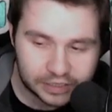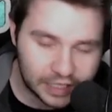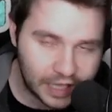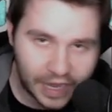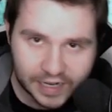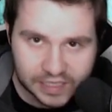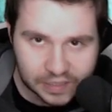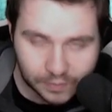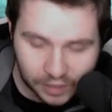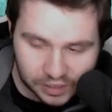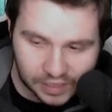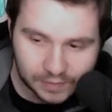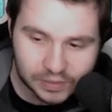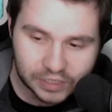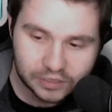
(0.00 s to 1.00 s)
X amount of
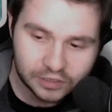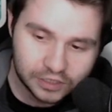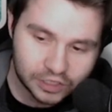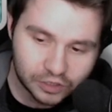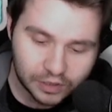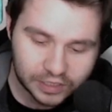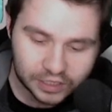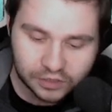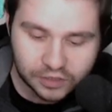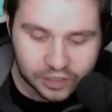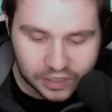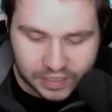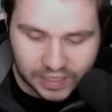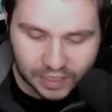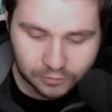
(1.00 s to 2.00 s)
times that you need to, and then you can
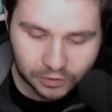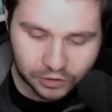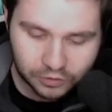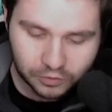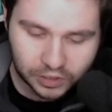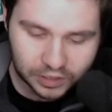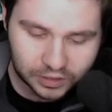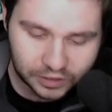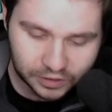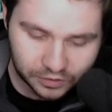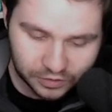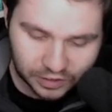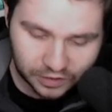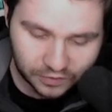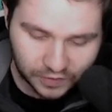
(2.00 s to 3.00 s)
decide whether you want to clear
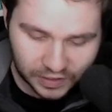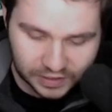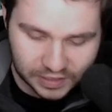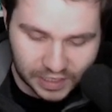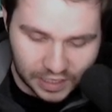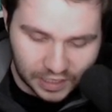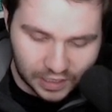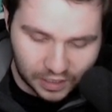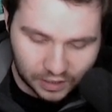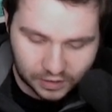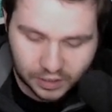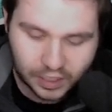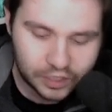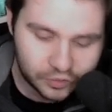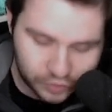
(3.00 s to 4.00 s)
the event
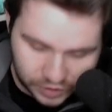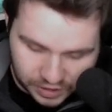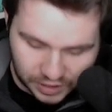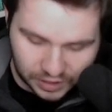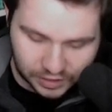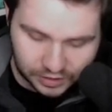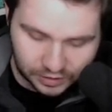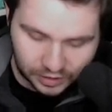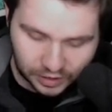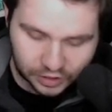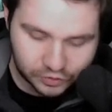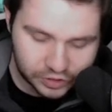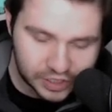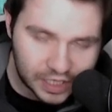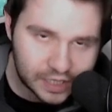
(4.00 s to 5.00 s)

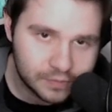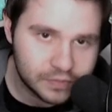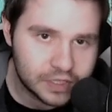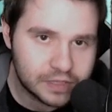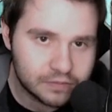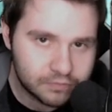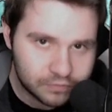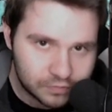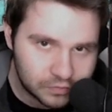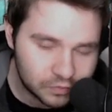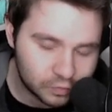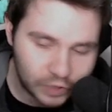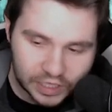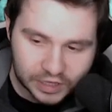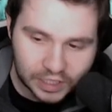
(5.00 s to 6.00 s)
100 times
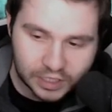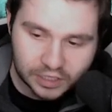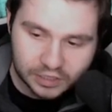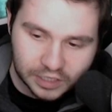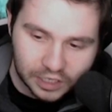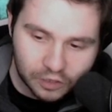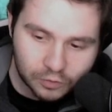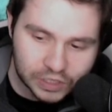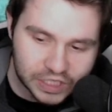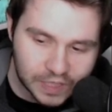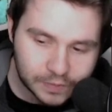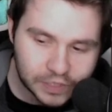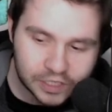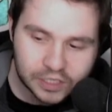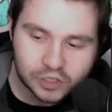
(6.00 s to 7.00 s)
right then and there with
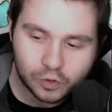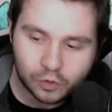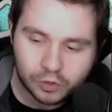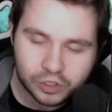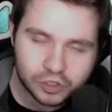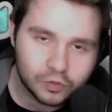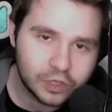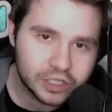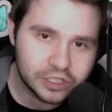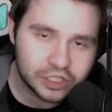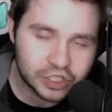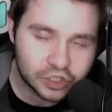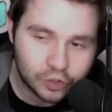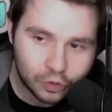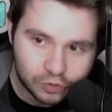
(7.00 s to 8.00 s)
skip tickets, or do you want to
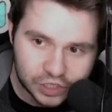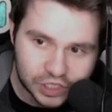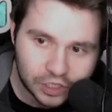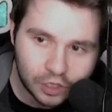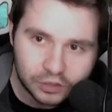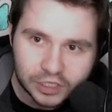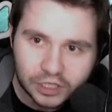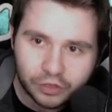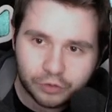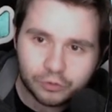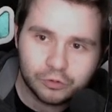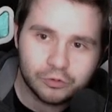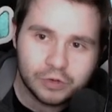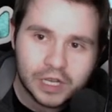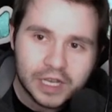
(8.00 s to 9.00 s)
just go slowly
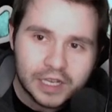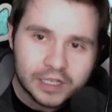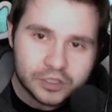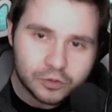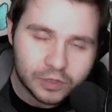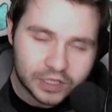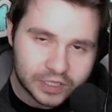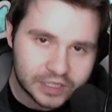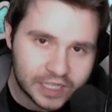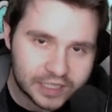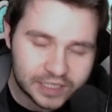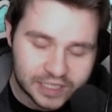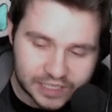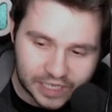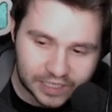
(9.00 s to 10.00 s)
through doing the
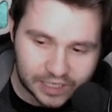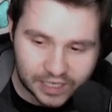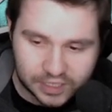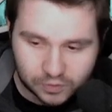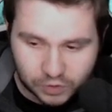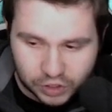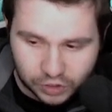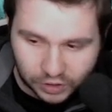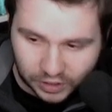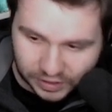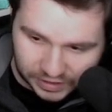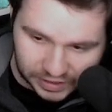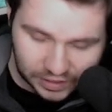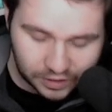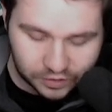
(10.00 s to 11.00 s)
daily Zenkais, which you'll
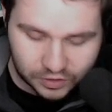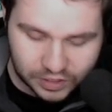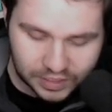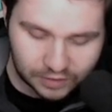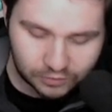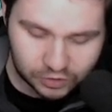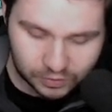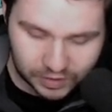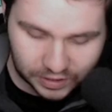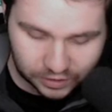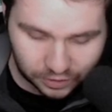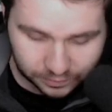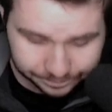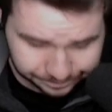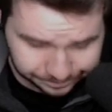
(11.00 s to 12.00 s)
again understand once we get there.